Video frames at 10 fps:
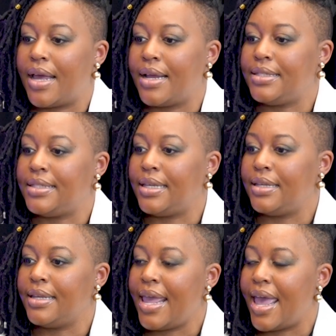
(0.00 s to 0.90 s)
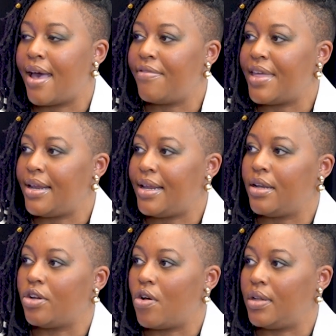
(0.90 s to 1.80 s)
I didn't have that
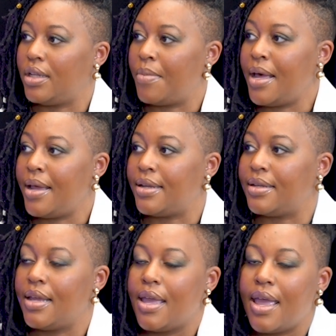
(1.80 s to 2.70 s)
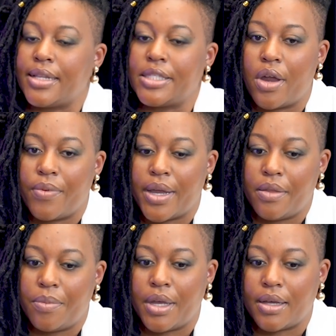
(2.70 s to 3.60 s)
end goal in mind. And so I read the
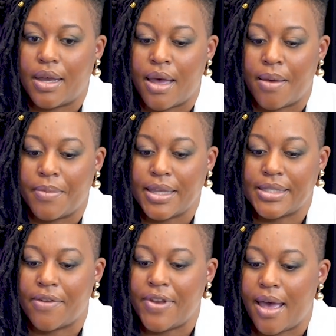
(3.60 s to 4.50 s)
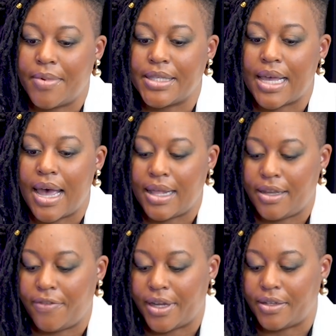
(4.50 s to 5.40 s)
book, 7 Habits of Highly
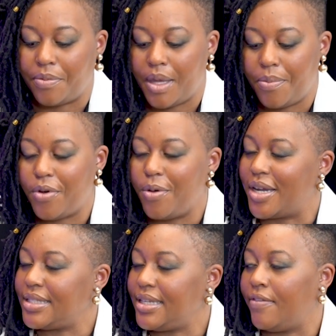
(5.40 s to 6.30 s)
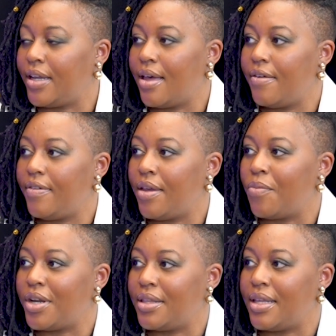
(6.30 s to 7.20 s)
Effective People by Stephen Covey. And
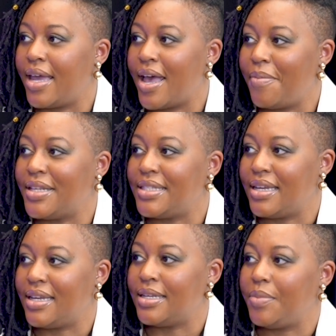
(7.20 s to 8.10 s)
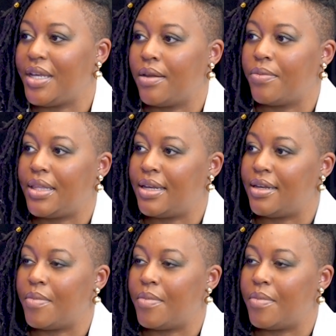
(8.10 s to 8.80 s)
one of the habits is begin with the end in